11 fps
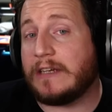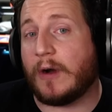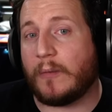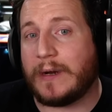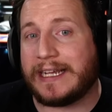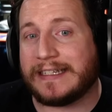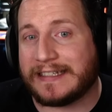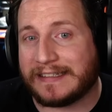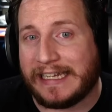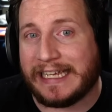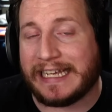what we can
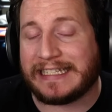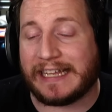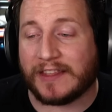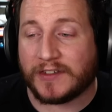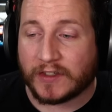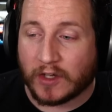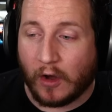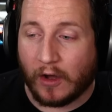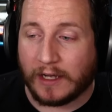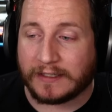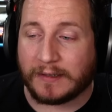see is that this is
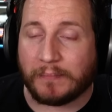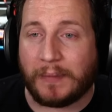caused